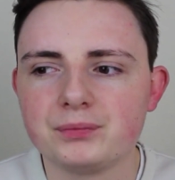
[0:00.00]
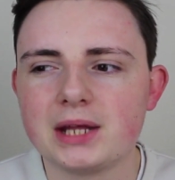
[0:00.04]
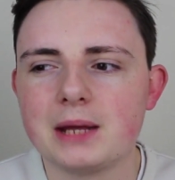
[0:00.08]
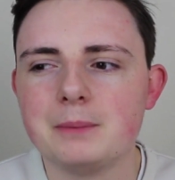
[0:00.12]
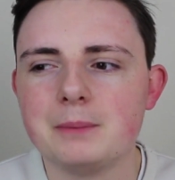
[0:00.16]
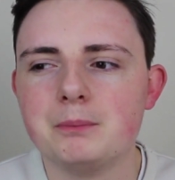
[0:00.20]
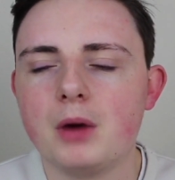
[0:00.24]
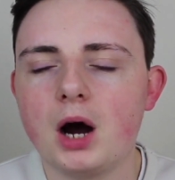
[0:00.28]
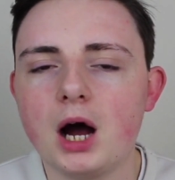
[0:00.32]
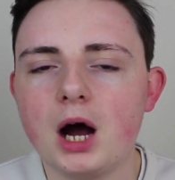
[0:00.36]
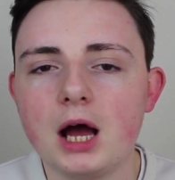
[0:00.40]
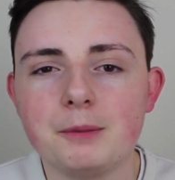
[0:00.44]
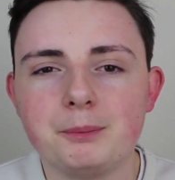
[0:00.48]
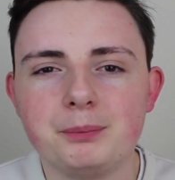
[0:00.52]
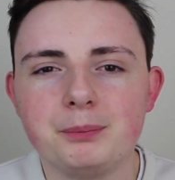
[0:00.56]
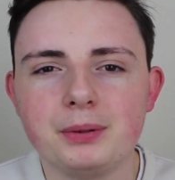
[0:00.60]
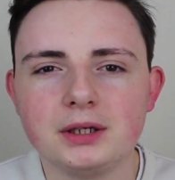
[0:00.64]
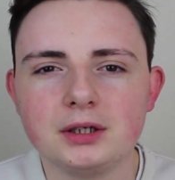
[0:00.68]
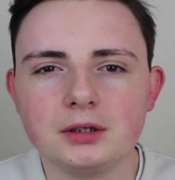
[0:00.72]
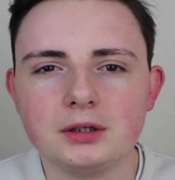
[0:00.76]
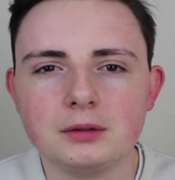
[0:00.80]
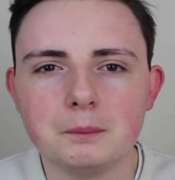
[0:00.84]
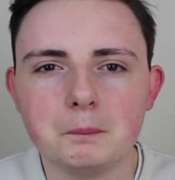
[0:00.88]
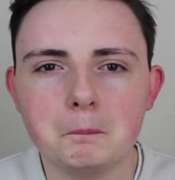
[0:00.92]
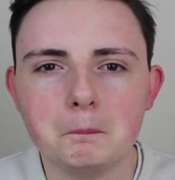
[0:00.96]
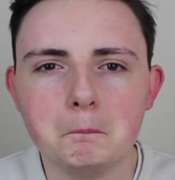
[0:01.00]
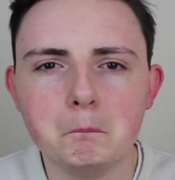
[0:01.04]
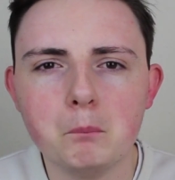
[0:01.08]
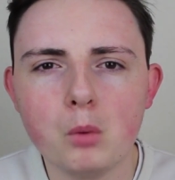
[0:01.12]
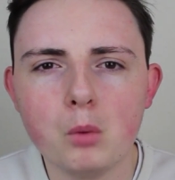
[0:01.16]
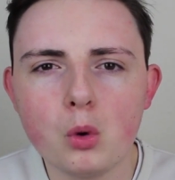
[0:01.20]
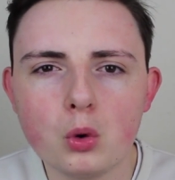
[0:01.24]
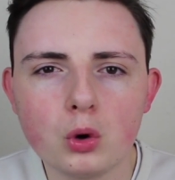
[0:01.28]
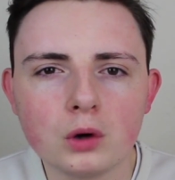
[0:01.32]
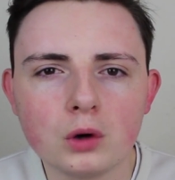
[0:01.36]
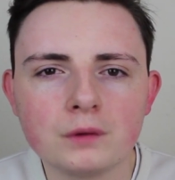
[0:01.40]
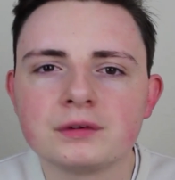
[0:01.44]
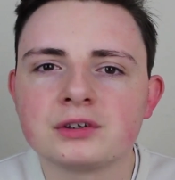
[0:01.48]
in my opinion,
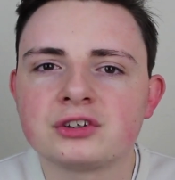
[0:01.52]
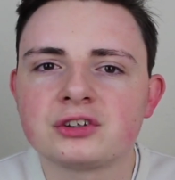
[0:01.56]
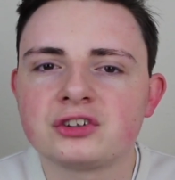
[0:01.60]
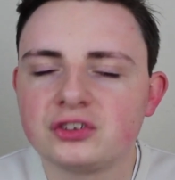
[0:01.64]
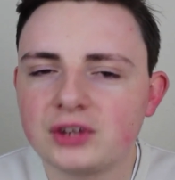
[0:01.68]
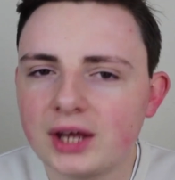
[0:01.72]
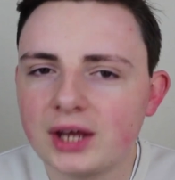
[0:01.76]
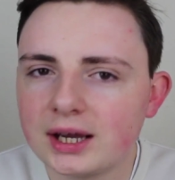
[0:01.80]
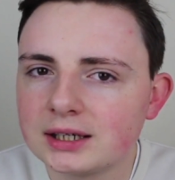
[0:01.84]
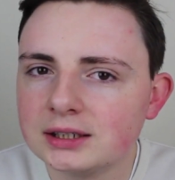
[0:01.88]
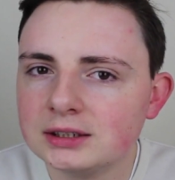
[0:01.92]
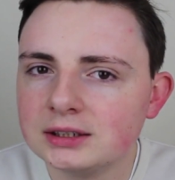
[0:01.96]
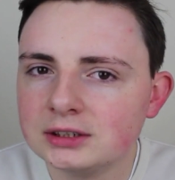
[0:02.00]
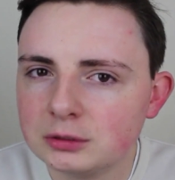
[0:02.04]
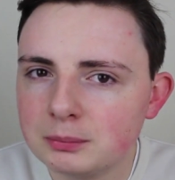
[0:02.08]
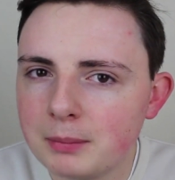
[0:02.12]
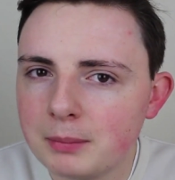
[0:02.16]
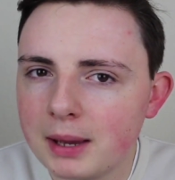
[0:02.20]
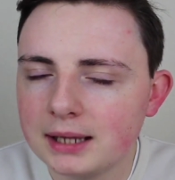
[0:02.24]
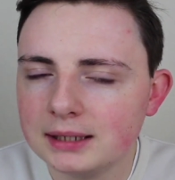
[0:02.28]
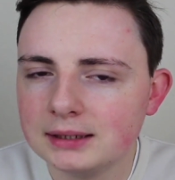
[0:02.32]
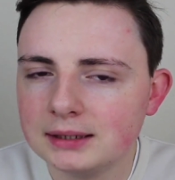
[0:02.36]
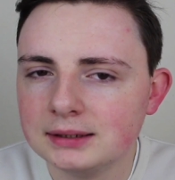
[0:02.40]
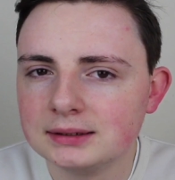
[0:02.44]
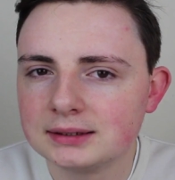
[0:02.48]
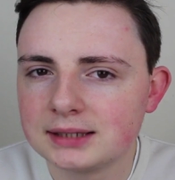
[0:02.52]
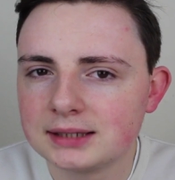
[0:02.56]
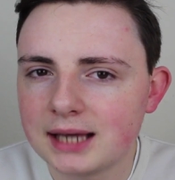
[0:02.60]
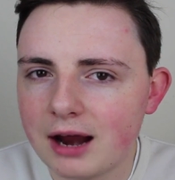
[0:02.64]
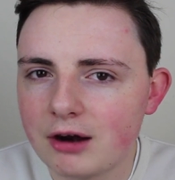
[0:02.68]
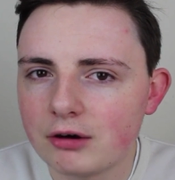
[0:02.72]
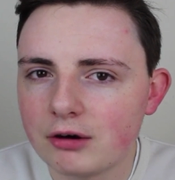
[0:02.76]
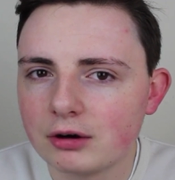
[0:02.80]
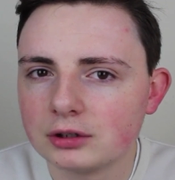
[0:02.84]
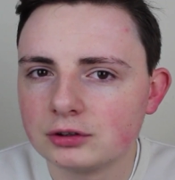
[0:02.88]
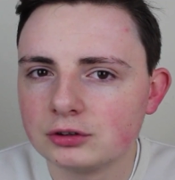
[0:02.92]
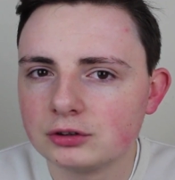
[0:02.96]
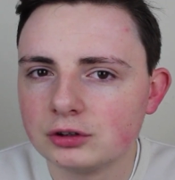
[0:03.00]
more of a second main
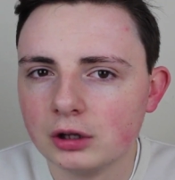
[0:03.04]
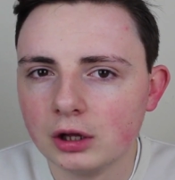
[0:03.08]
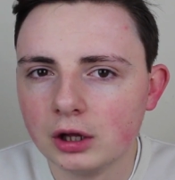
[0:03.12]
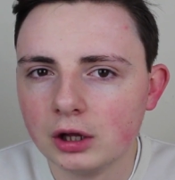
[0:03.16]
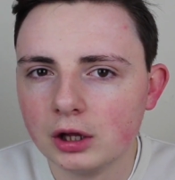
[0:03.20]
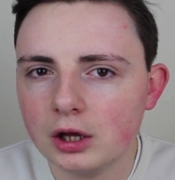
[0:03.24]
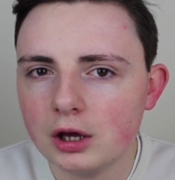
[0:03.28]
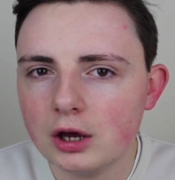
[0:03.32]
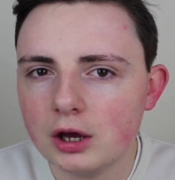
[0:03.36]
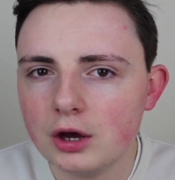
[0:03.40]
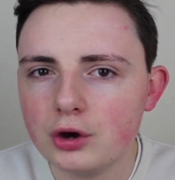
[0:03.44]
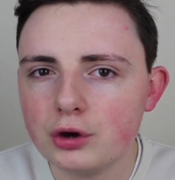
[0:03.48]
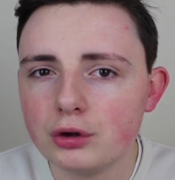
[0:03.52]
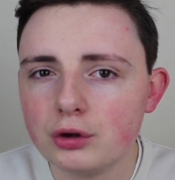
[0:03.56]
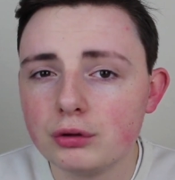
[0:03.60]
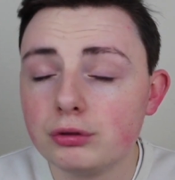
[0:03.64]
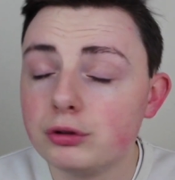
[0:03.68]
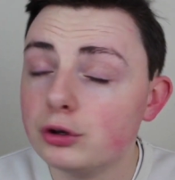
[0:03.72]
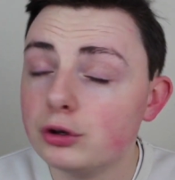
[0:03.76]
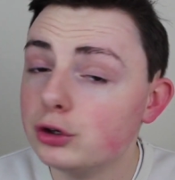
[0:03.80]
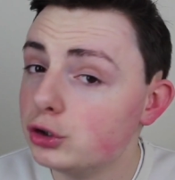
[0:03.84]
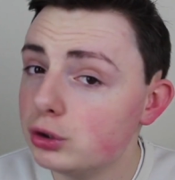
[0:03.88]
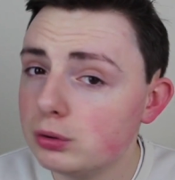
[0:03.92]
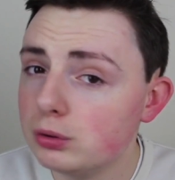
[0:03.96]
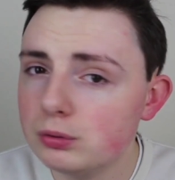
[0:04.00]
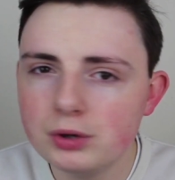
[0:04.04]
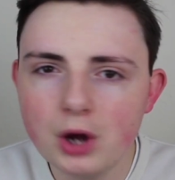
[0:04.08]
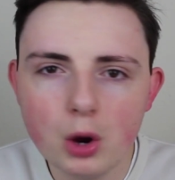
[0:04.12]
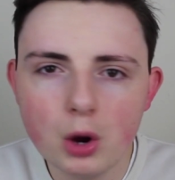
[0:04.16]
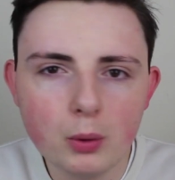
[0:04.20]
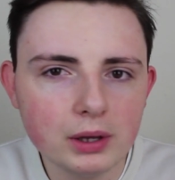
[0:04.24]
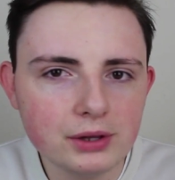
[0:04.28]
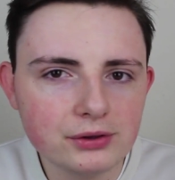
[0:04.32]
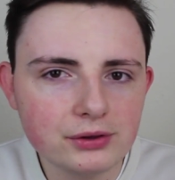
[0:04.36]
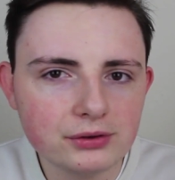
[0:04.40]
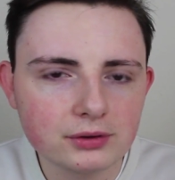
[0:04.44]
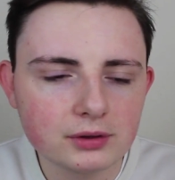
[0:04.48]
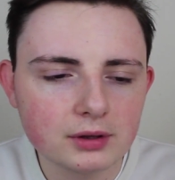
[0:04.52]
character than
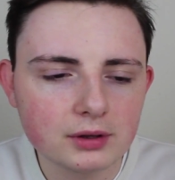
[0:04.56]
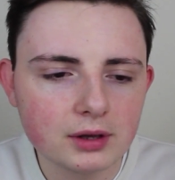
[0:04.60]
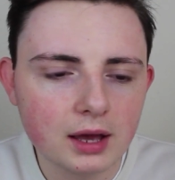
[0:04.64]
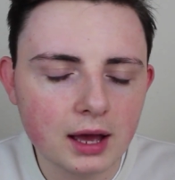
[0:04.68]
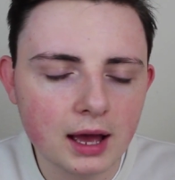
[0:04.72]
Yuno is.